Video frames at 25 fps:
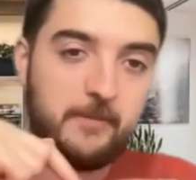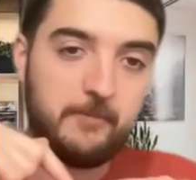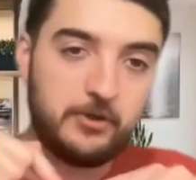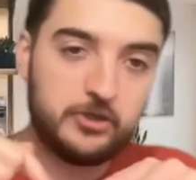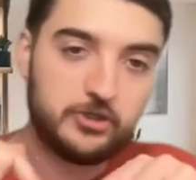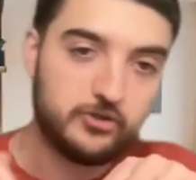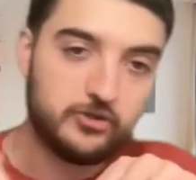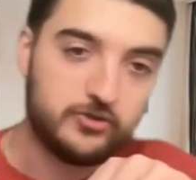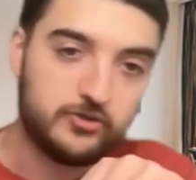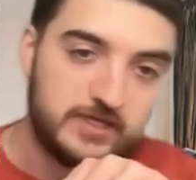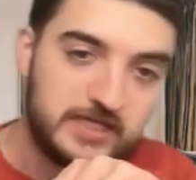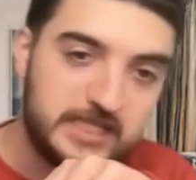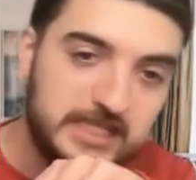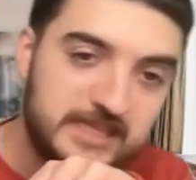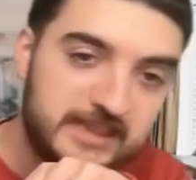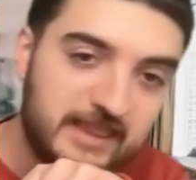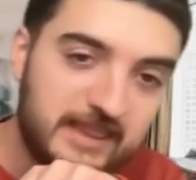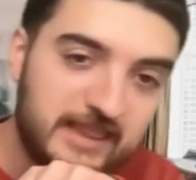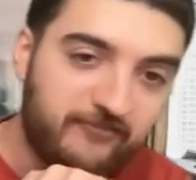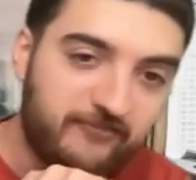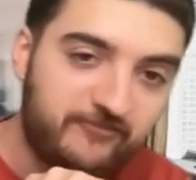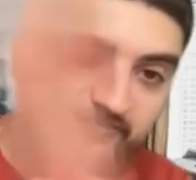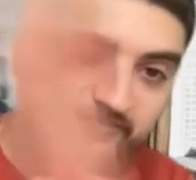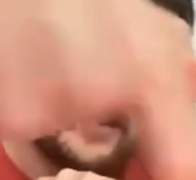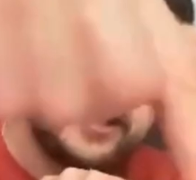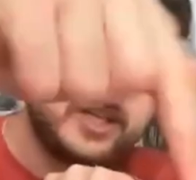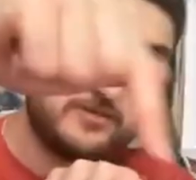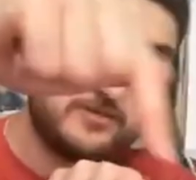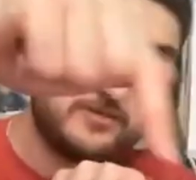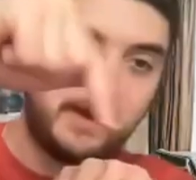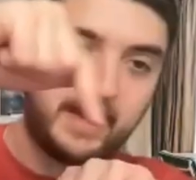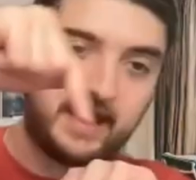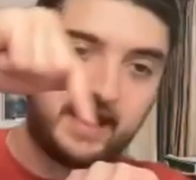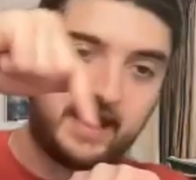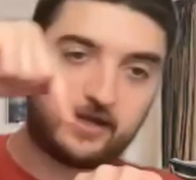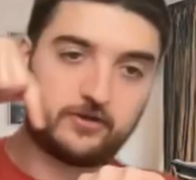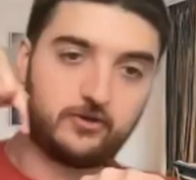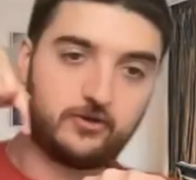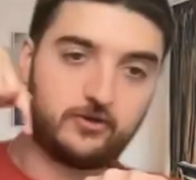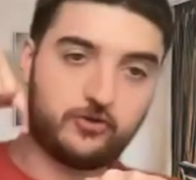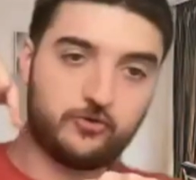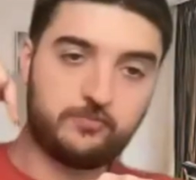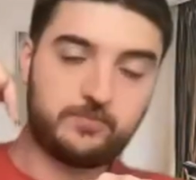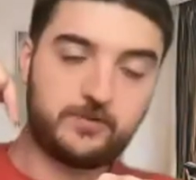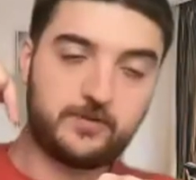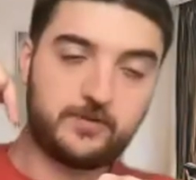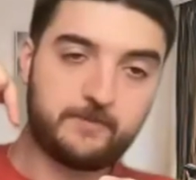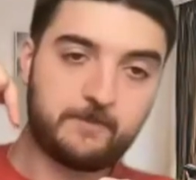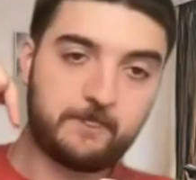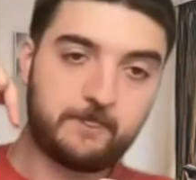But you need that feedback
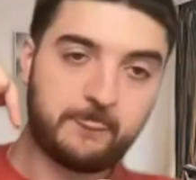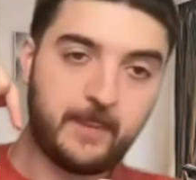loop.